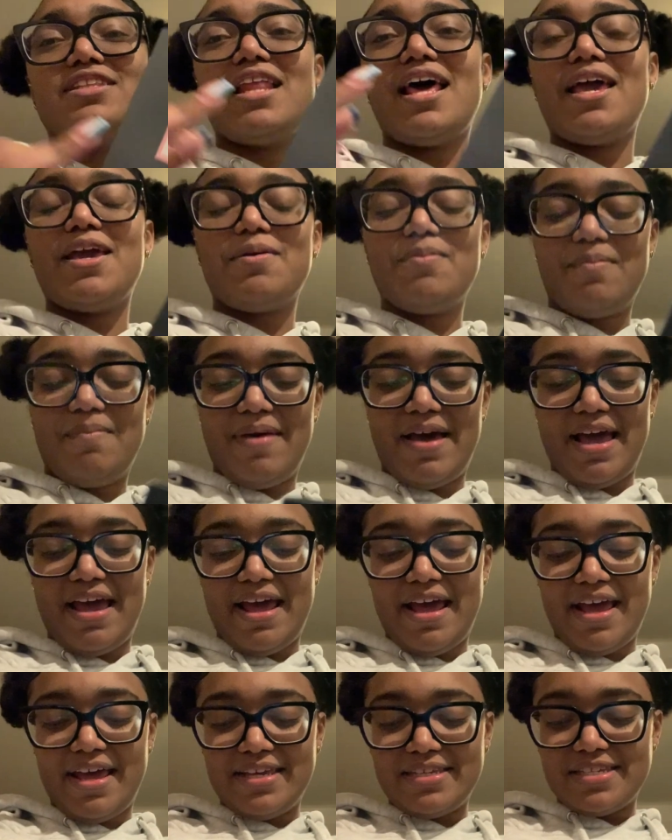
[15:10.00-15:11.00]
like
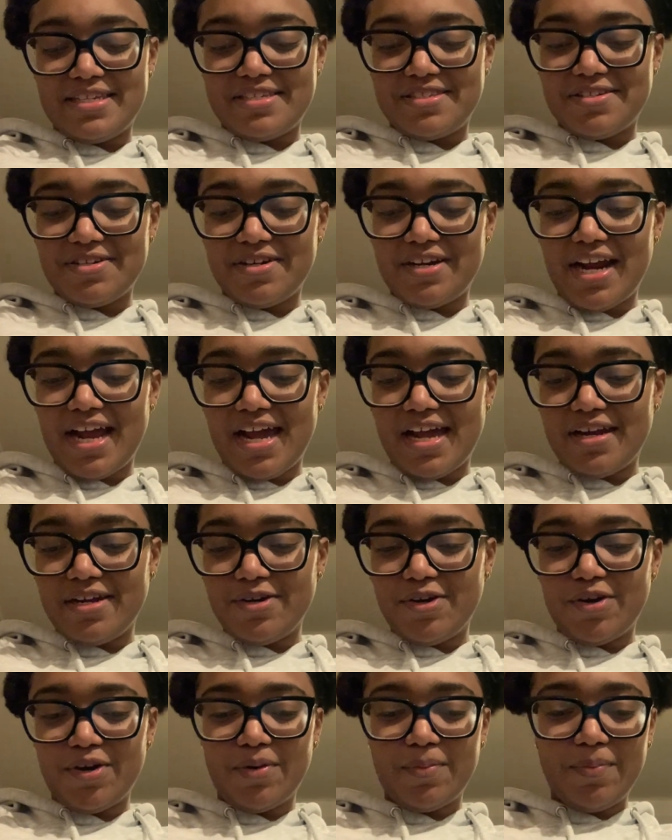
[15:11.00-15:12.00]
my sister and
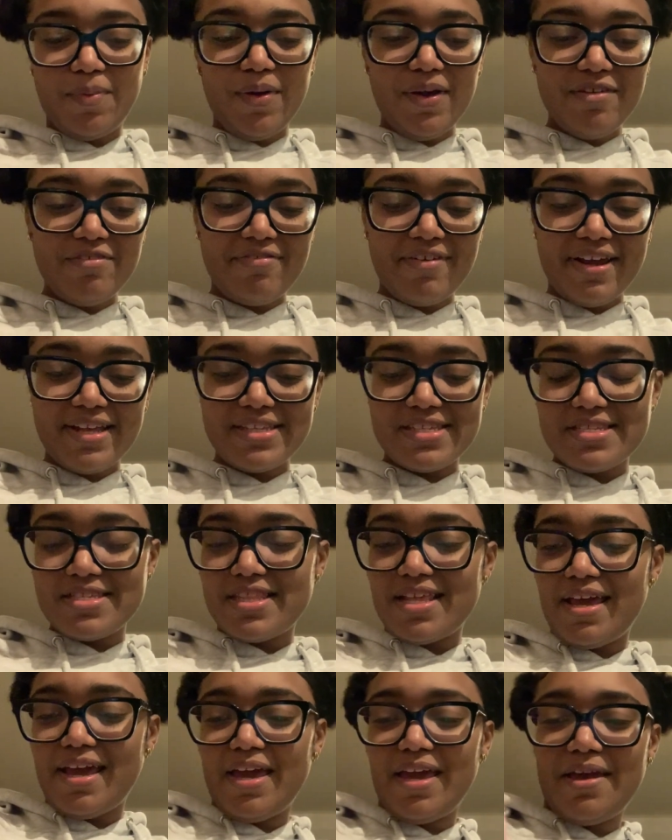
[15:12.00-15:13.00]
her boyfriend's
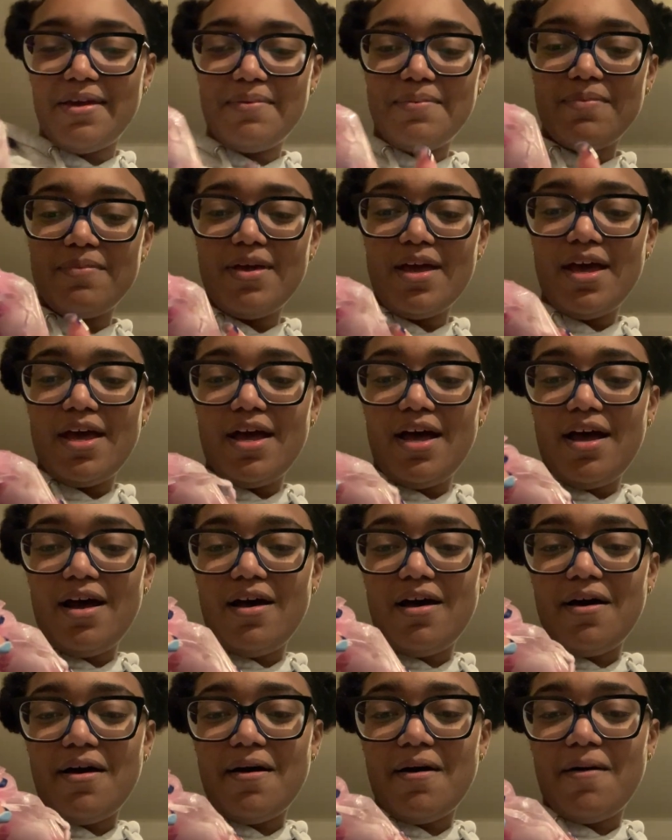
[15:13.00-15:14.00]
name,
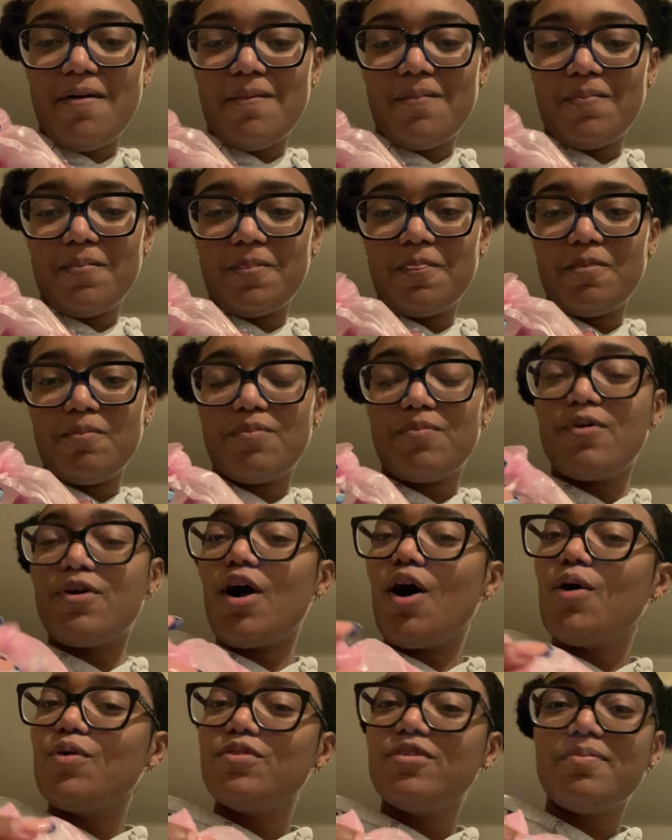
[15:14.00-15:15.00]

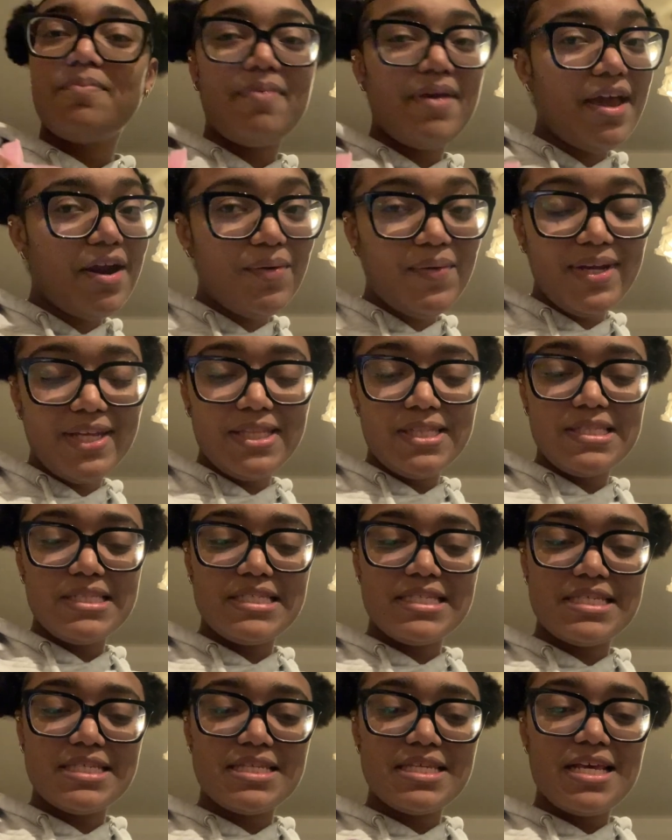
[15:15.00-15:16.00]
proud
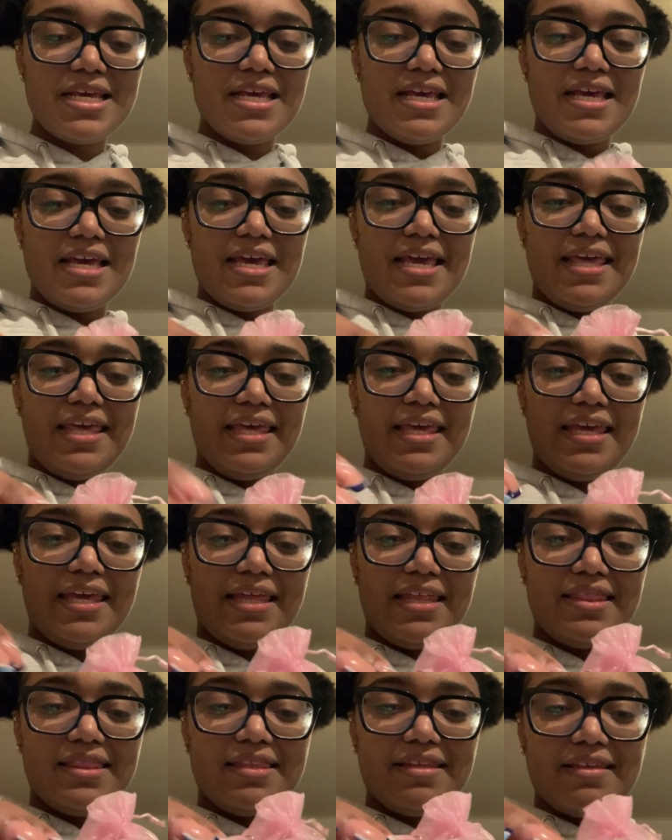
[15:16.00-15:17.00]
parents,
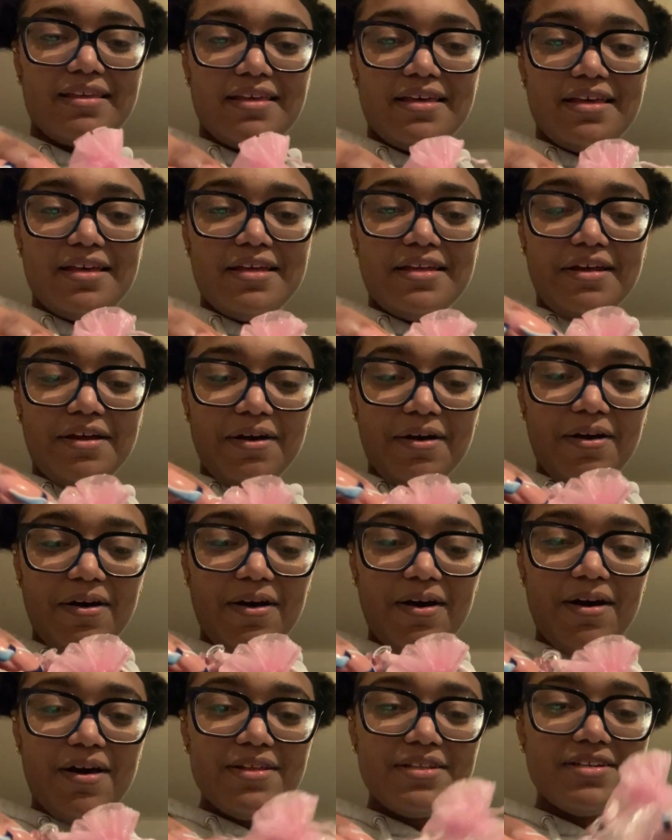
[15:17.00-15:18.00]
and
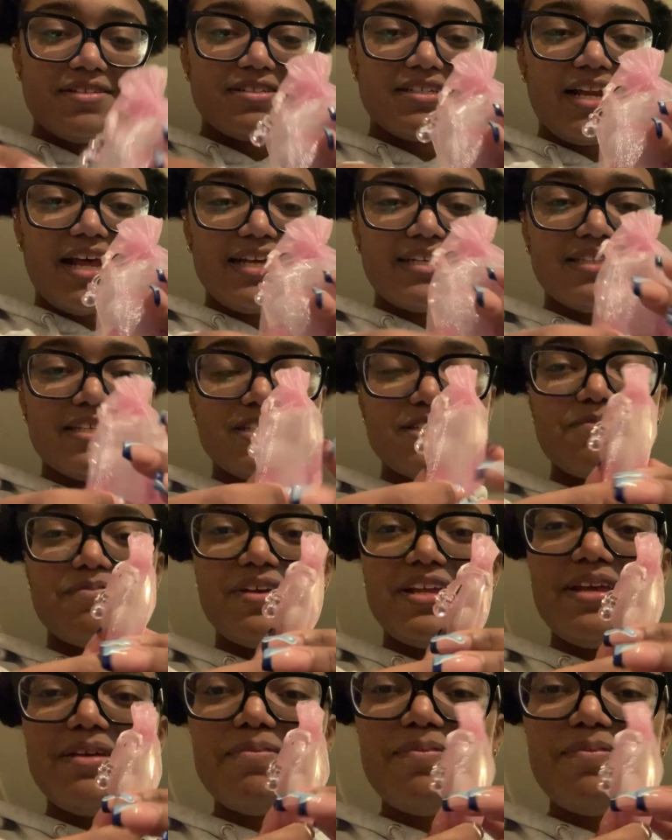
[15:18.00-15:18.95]
oh, there's like this mini